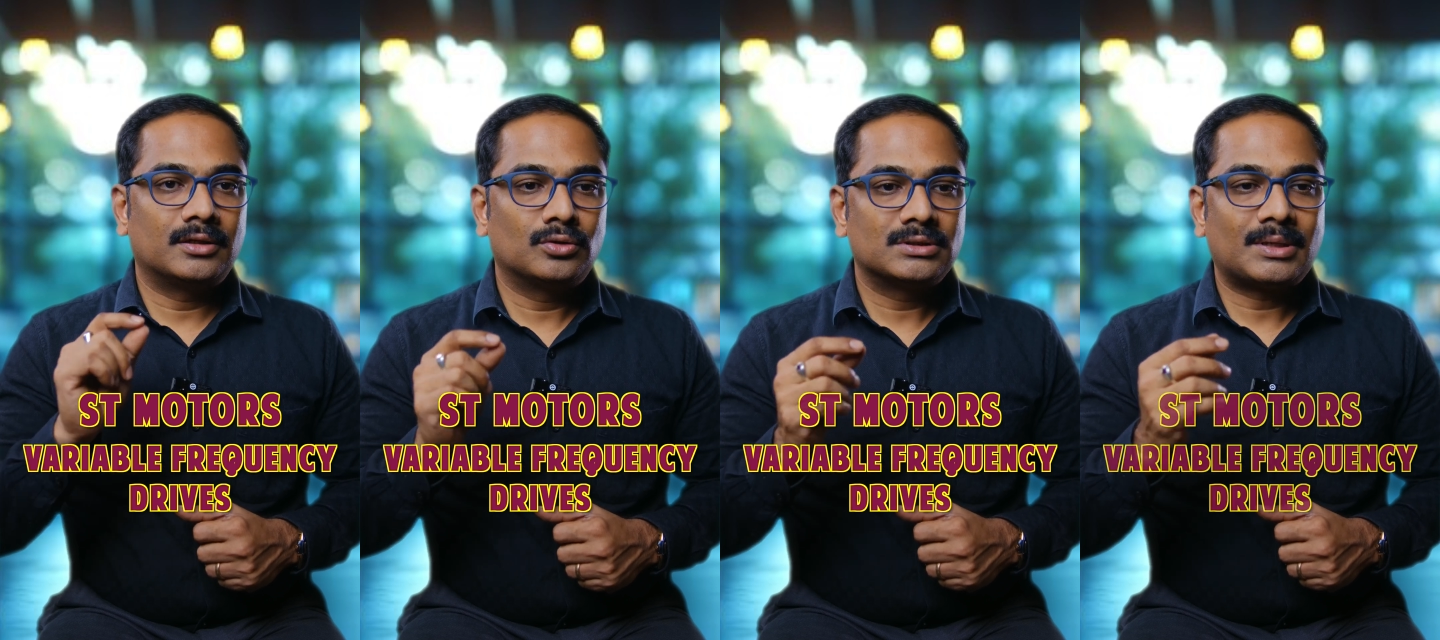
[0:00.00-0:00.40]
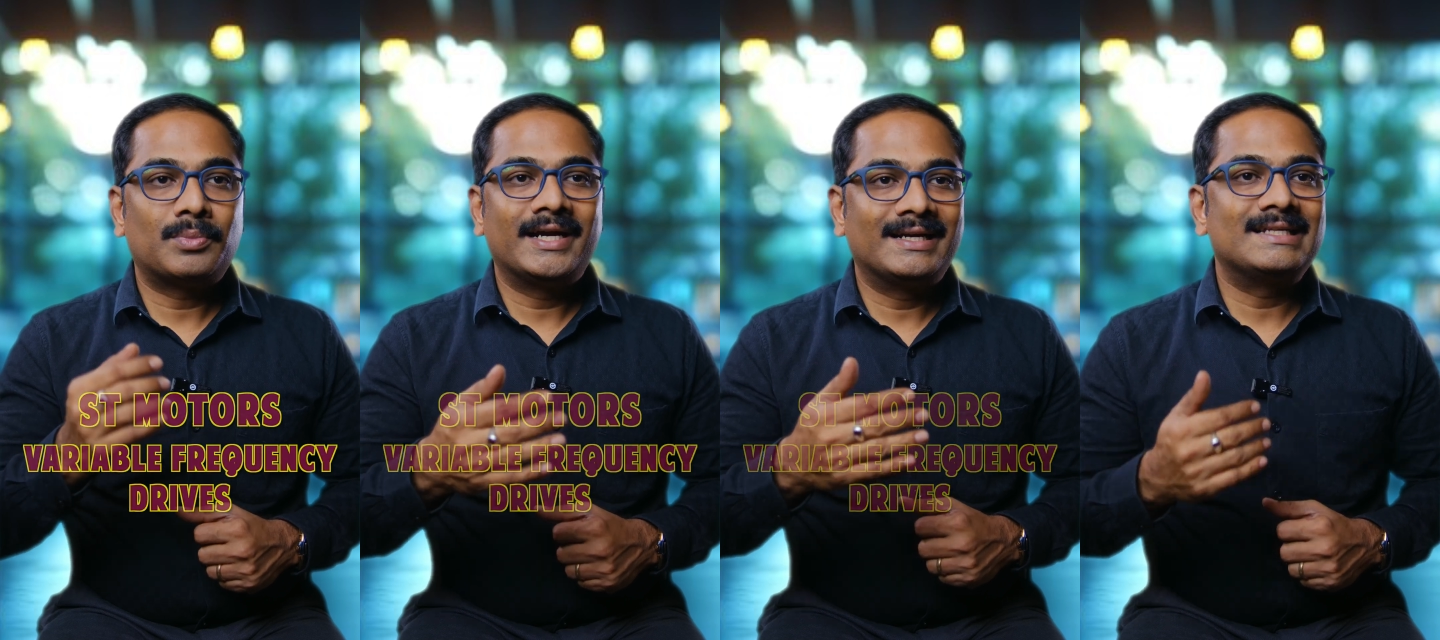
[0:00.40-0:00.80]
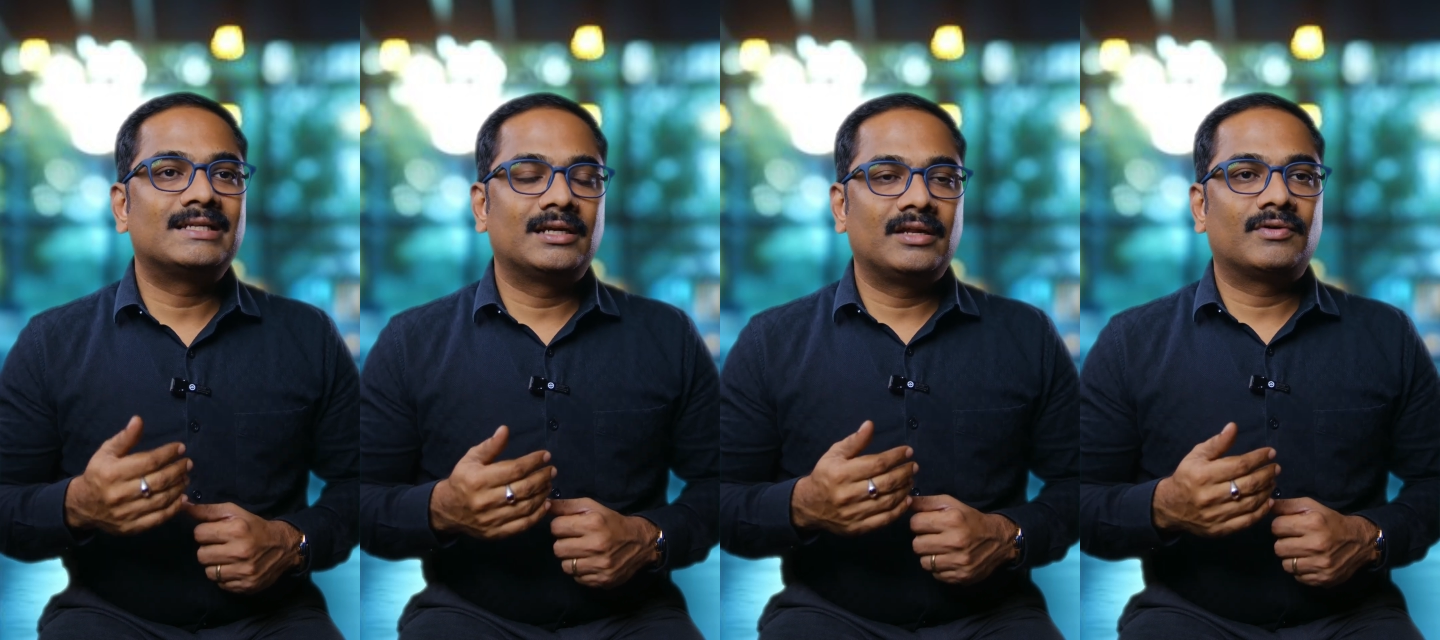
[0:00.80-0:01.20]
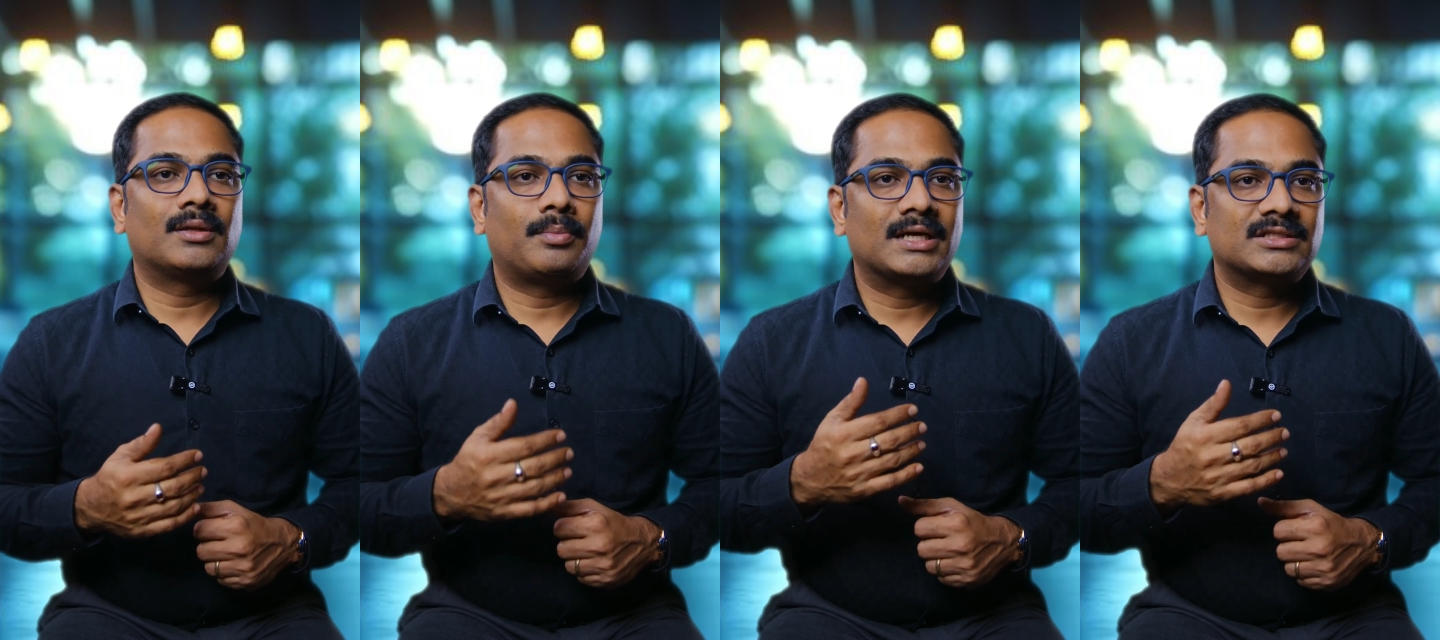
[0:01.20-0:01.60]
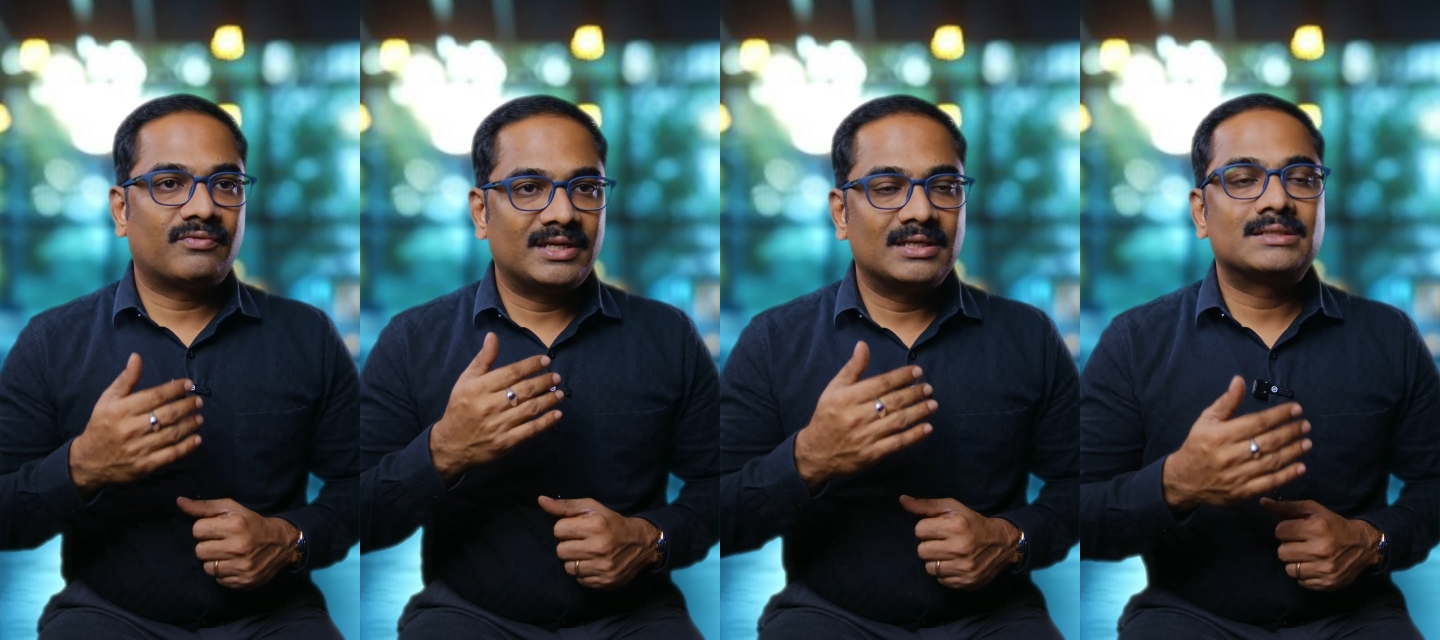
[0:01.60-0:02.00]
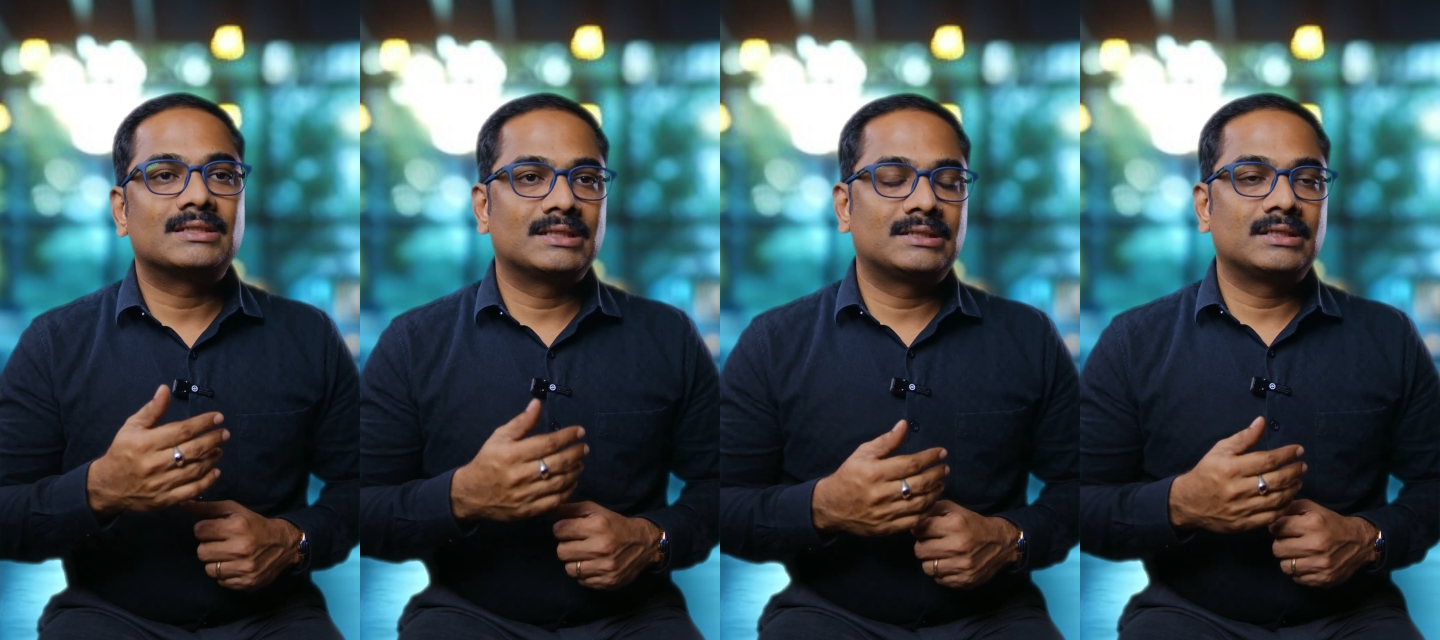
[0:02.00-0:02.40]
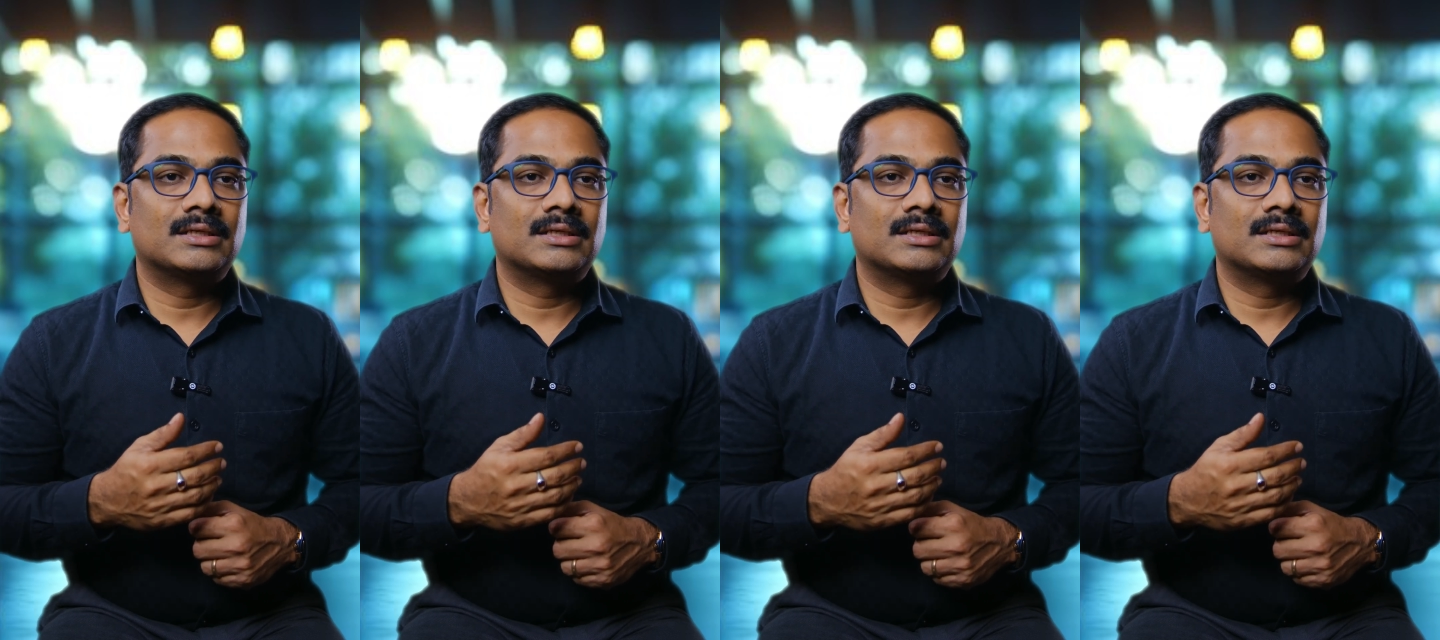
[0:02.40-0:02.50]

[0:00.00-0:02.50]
you know supplied recently for the past 5 years or 6